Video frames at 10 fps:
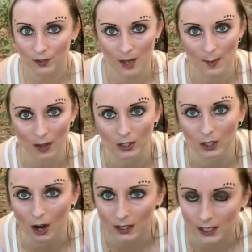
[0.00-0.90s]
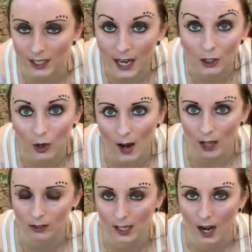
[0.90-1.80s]
them out in the garden, and I go
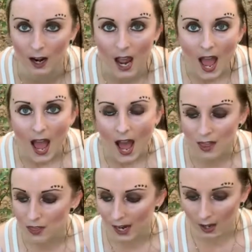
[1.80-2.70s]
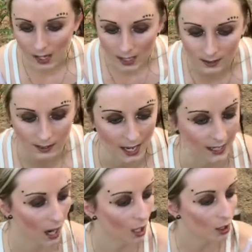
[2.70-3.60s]
out there and there is
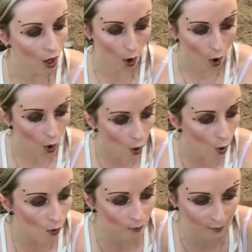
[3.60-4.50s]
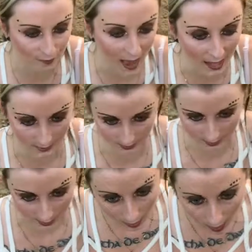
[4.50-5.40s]
like a whole
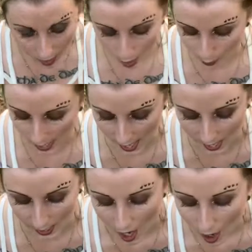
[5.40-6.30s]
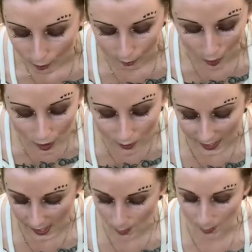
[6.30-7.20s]
fence, okay, full of
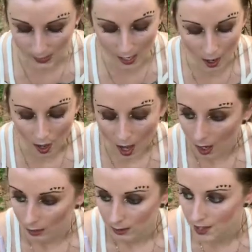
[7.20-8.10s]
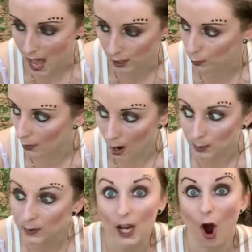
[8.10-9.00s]
chamomile that are
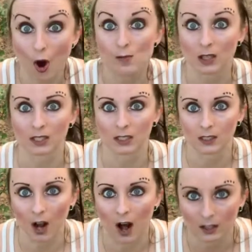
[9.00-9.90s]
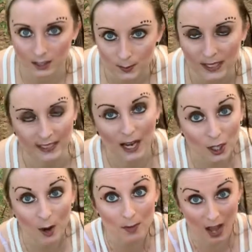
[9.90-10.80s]
probably almost as tall as me. And I
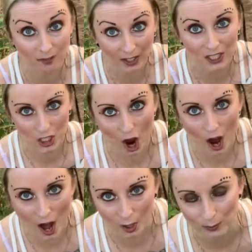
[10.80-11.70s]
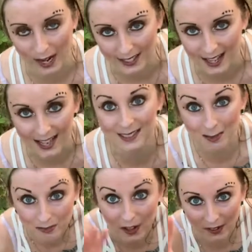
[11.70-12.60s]
know I'm not very tall, right guys?
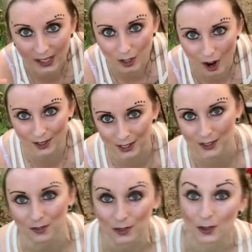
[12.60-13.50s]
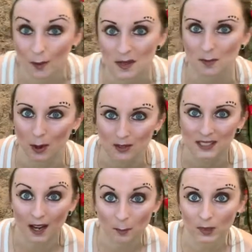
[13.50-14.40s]
I'm fairy incarnate, so if you know me in
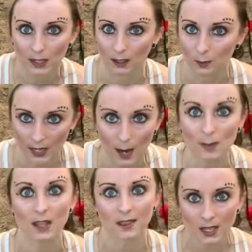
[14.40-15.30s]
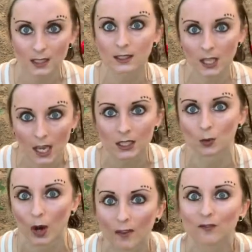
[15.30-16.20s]
person, I'm little, but I mean, these things
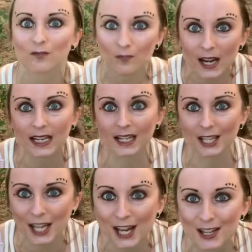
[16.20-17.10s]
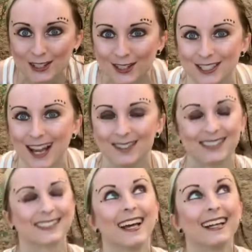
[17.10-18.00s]
were freaking huge. I
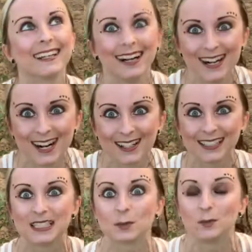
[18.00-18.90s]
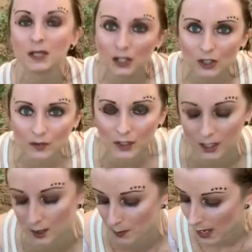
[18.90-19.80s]
was like, oh, it's
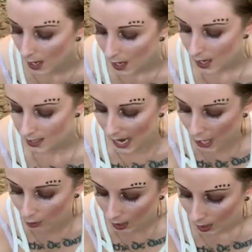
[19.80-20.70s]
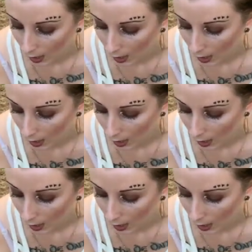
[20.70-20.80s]
beautiful. Now,